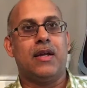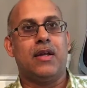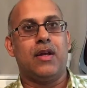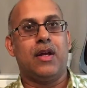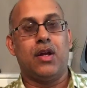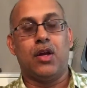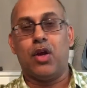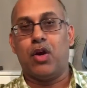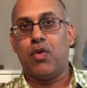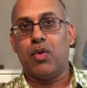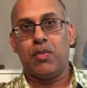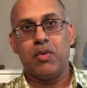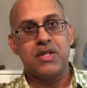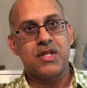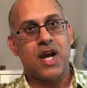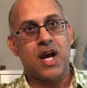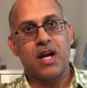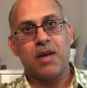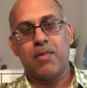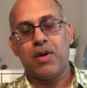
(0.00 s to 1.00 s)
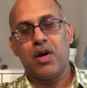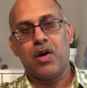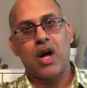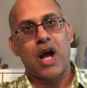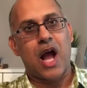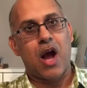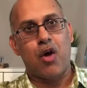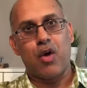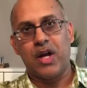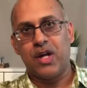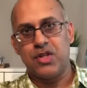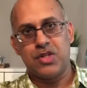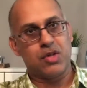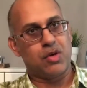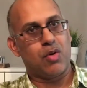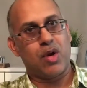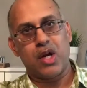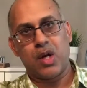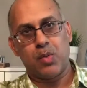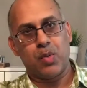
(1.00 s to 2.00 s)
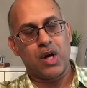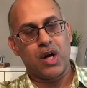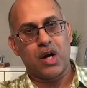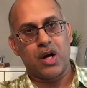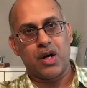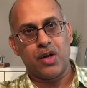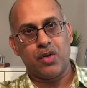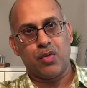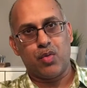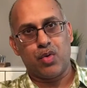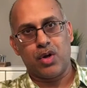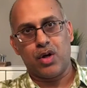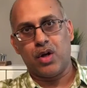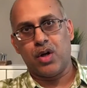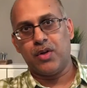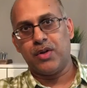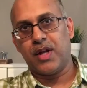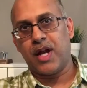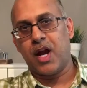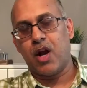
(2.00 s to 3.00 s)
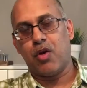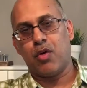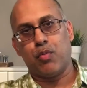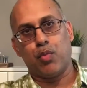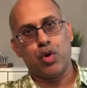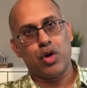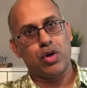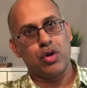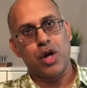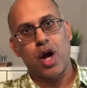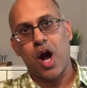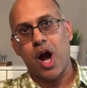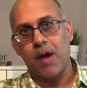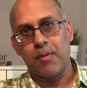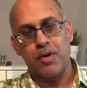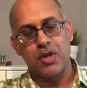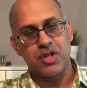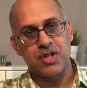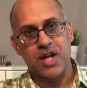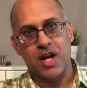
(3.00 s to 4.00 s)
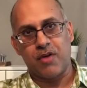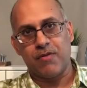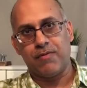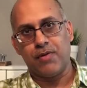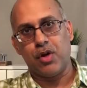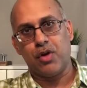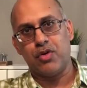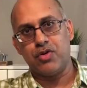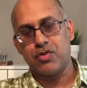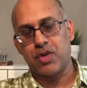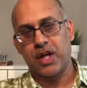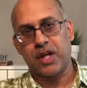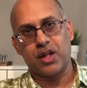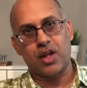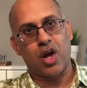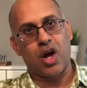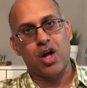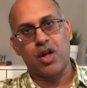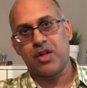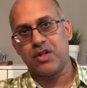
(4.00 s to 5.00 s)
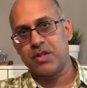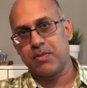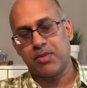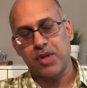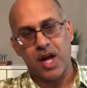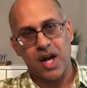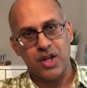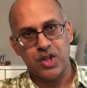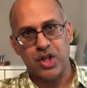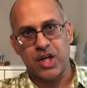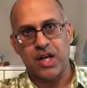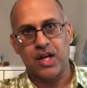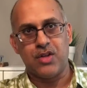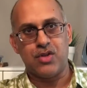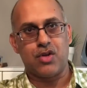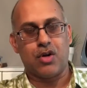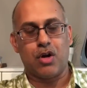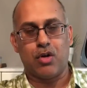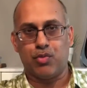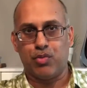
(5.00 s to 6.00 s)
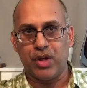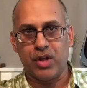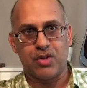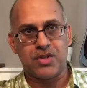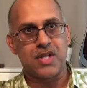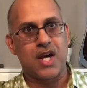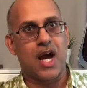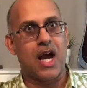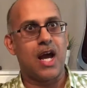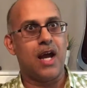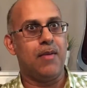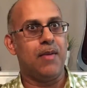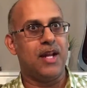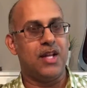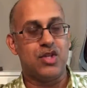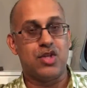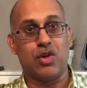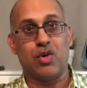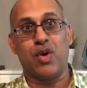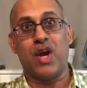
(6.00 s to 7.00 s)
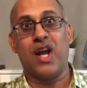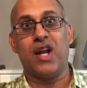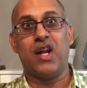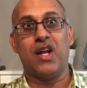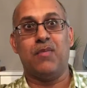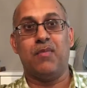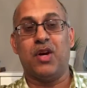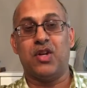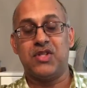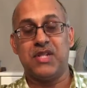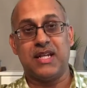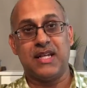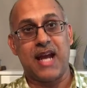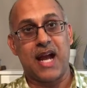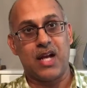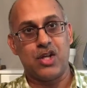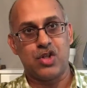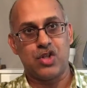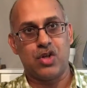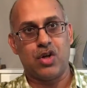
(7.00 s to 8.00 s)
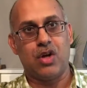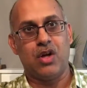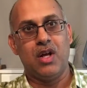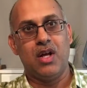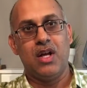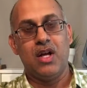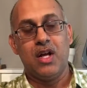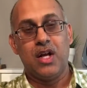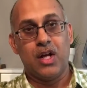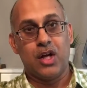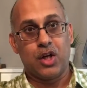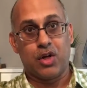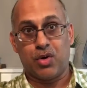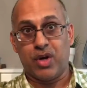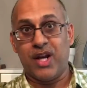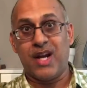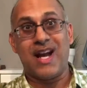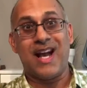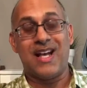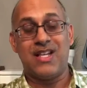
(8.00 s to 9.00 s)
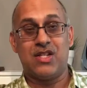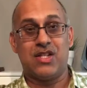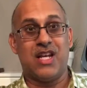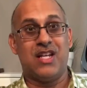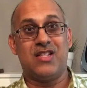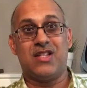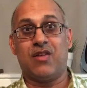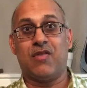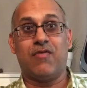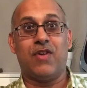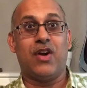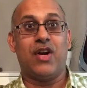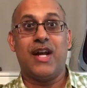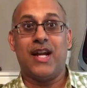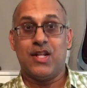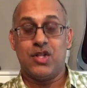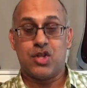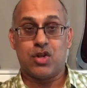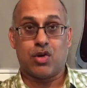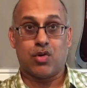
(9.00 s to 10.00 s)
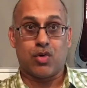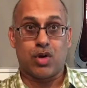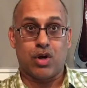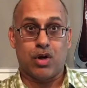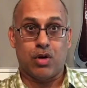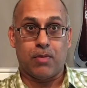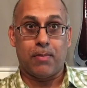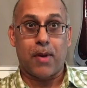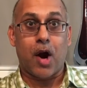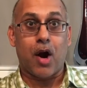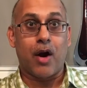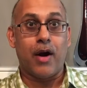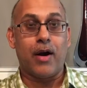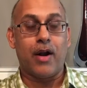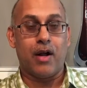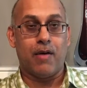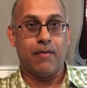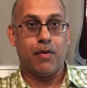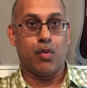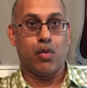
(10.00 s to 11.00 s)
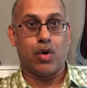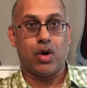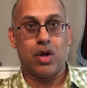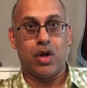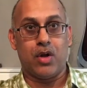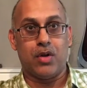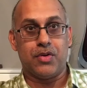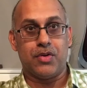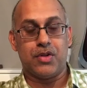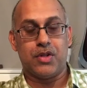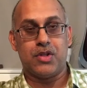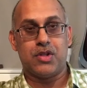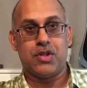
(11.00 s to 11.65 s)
when we talk about how integrated we are in the world and how world commerce now flows, like all supply chains are all real-time, integrated, multinational. Korea is a very integral part of the world